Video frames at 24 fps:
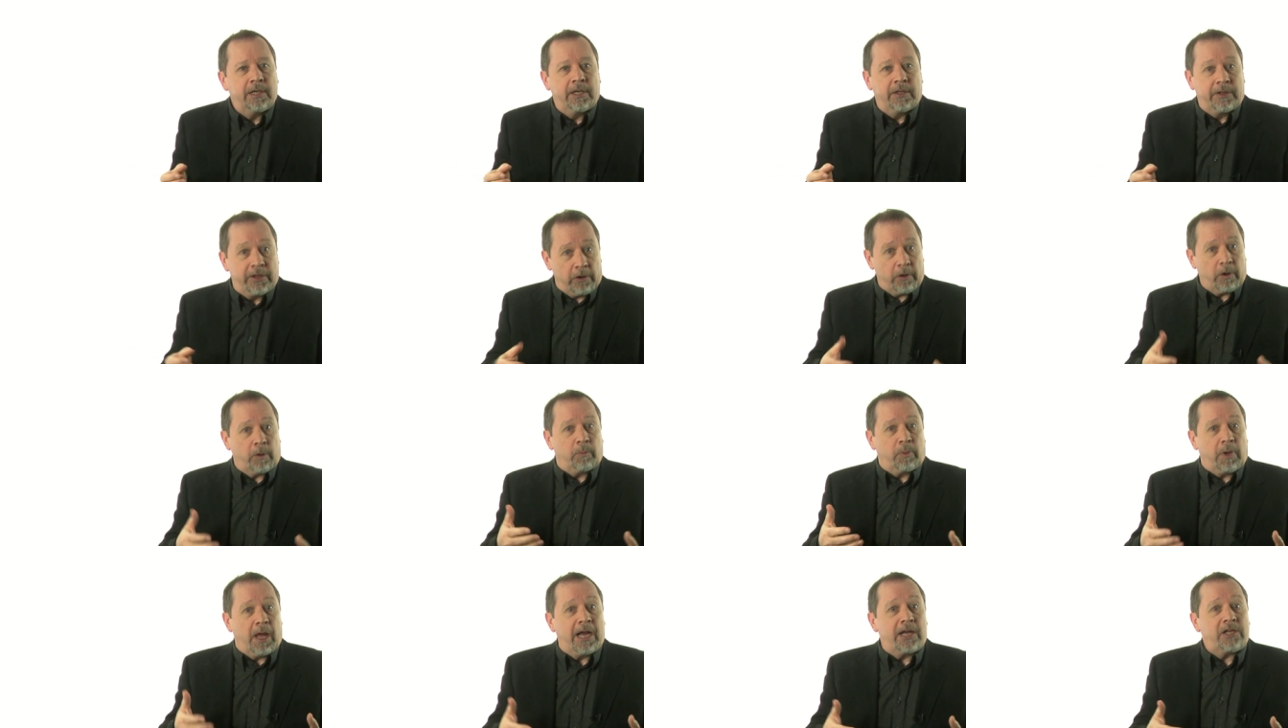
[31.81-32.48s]
They're
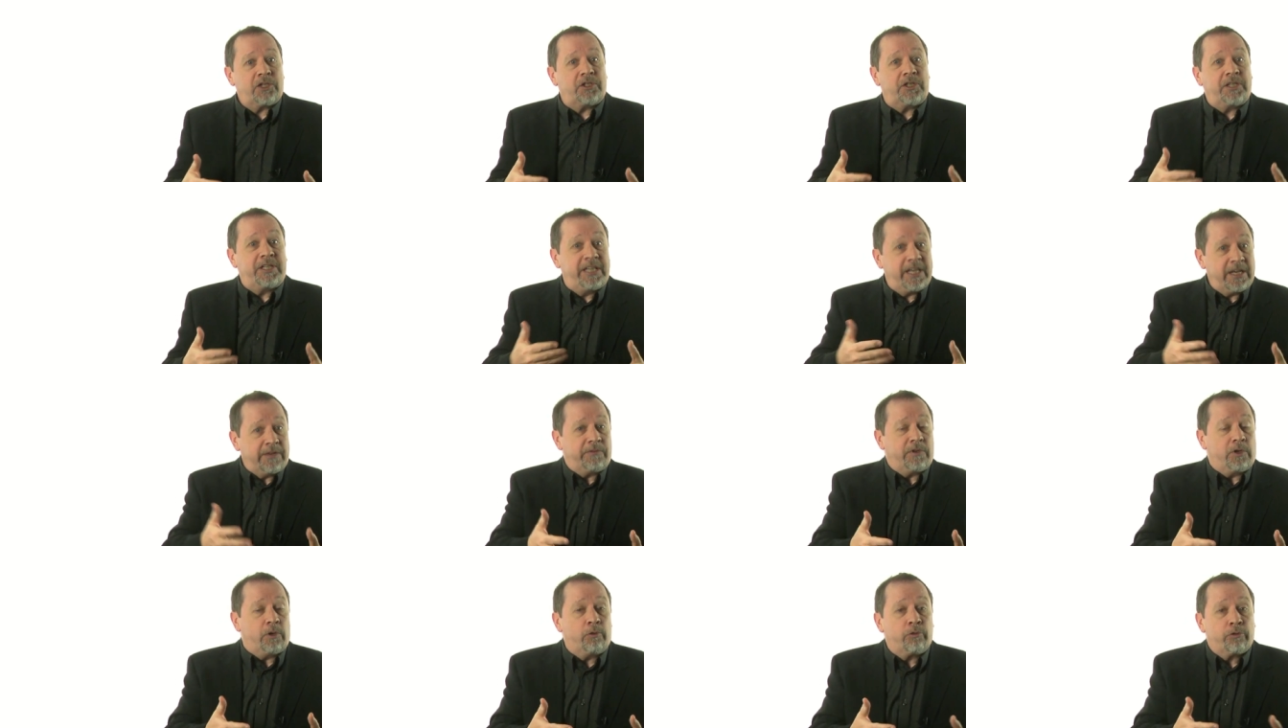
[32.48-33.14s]
obliged to
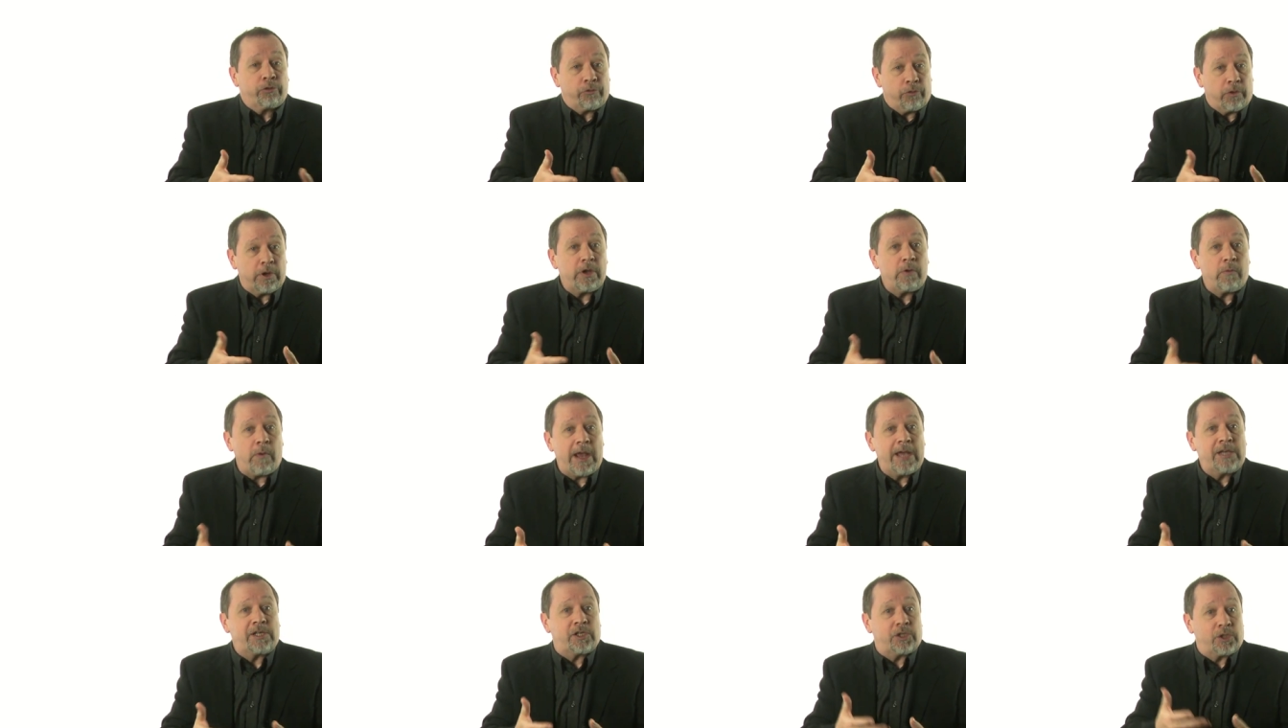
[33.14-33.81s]
give you three
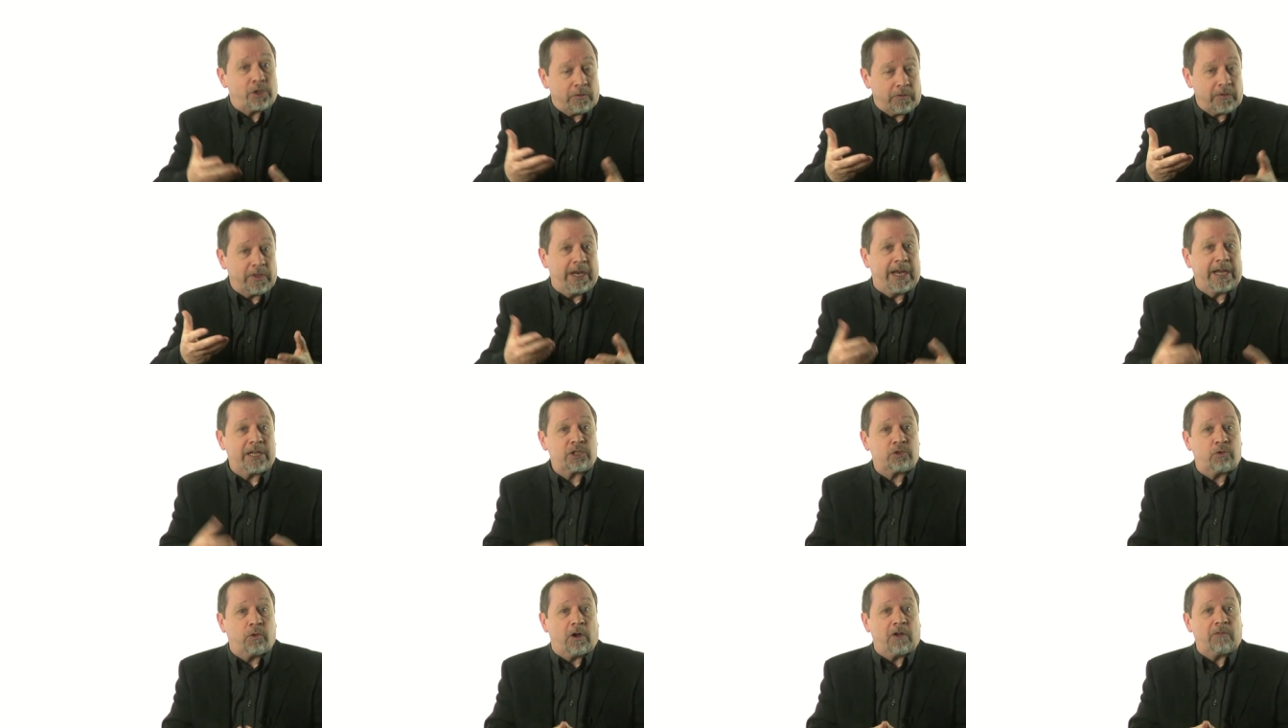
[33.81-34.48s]
raises over the
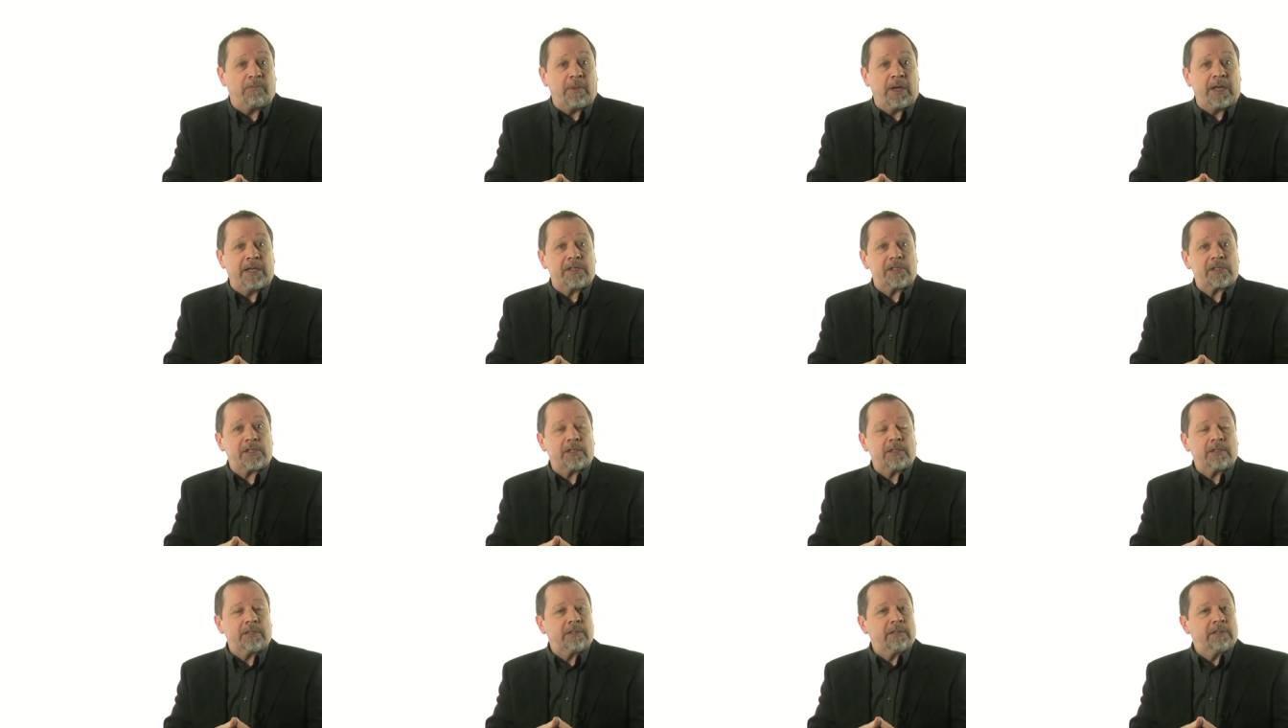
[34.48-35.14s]
next twelve
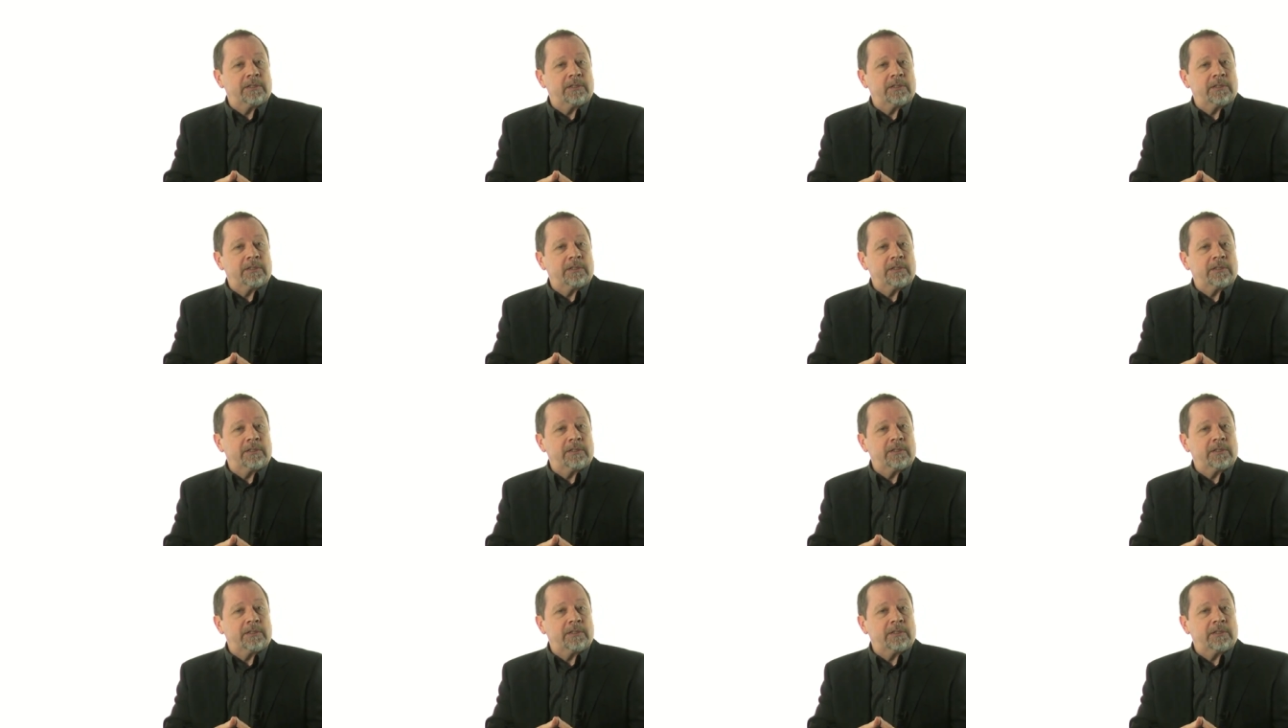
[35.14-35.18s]
months.